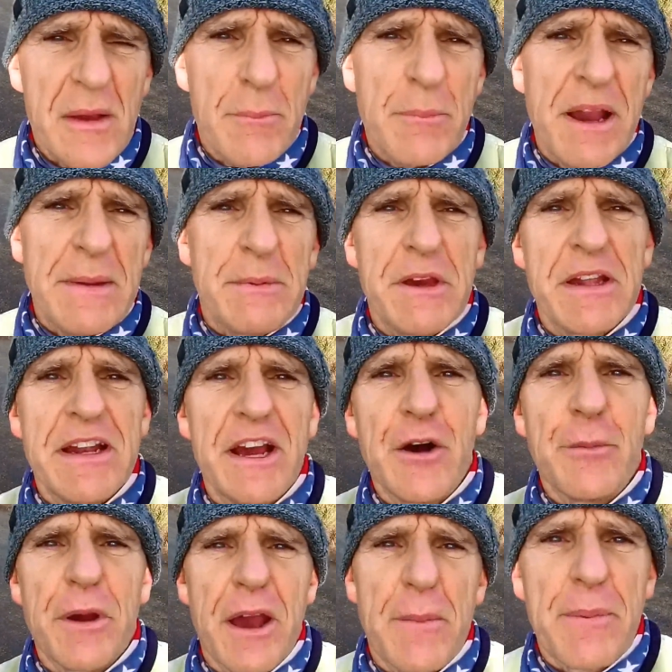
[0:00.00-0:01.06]
maybe a little
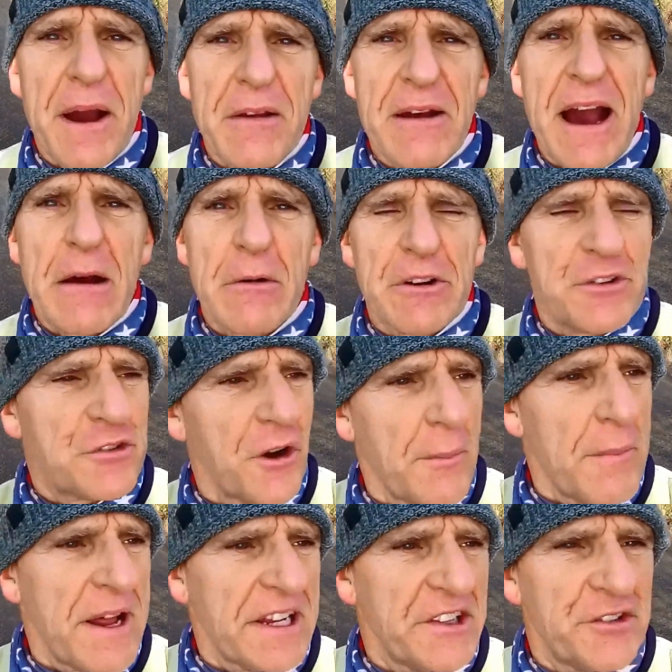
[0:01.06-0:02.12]
bit about how I sort of
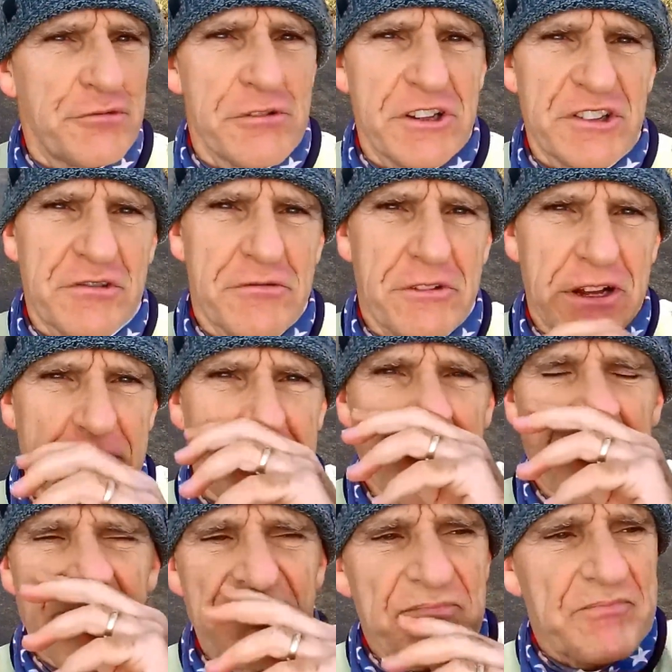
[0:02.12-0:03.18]
manage risk really.
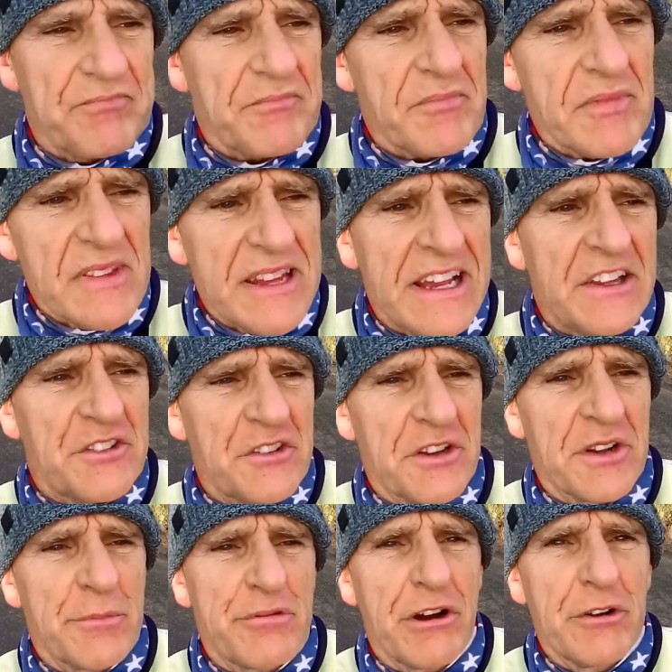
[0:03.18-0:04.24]
It's an
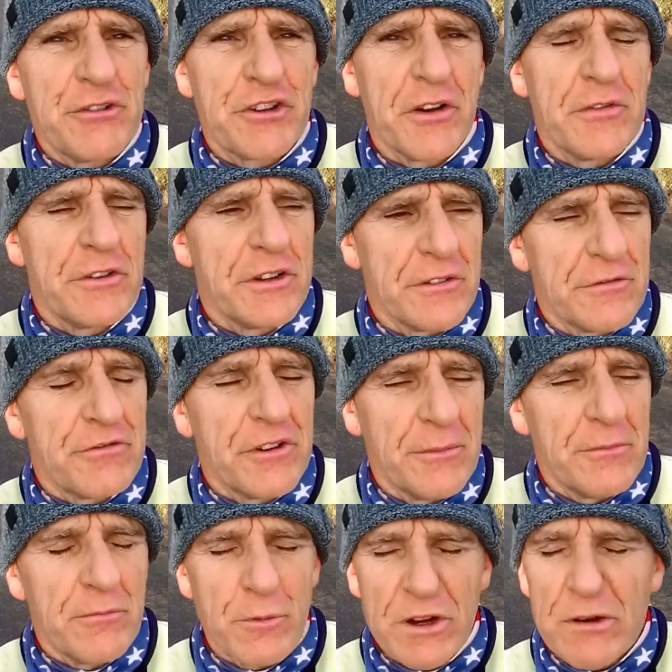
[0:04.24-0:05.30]
approach I've learned
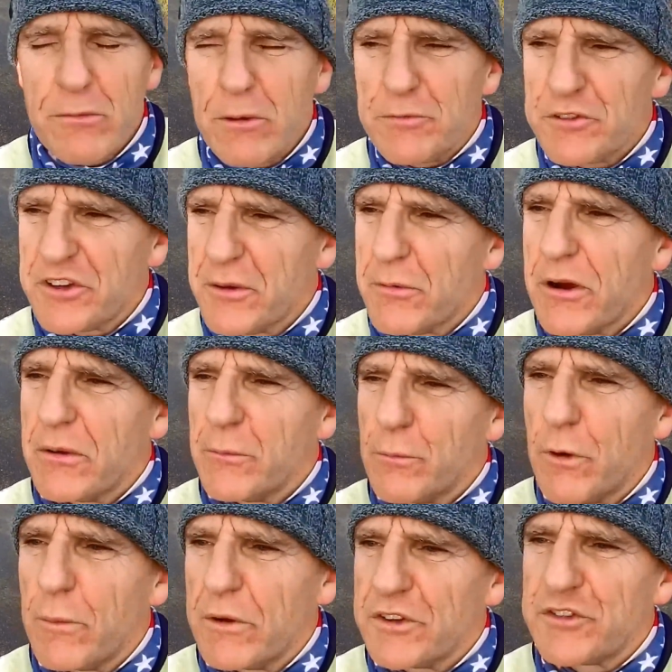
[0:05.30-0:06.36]
from, well, I won't say
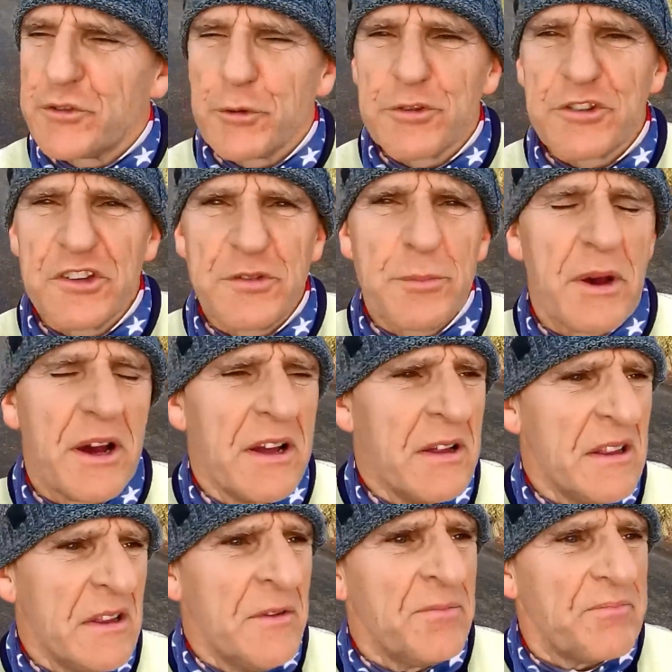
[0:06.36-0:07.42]
what my source is, but
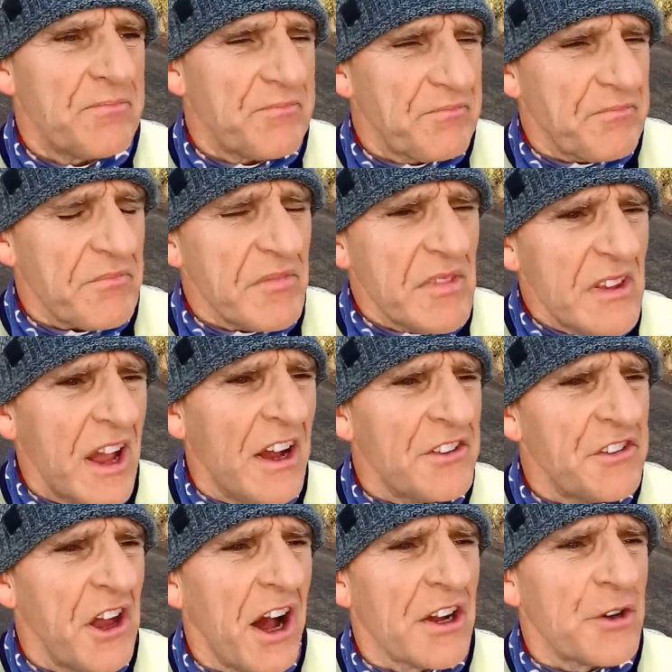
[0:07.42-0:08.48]
I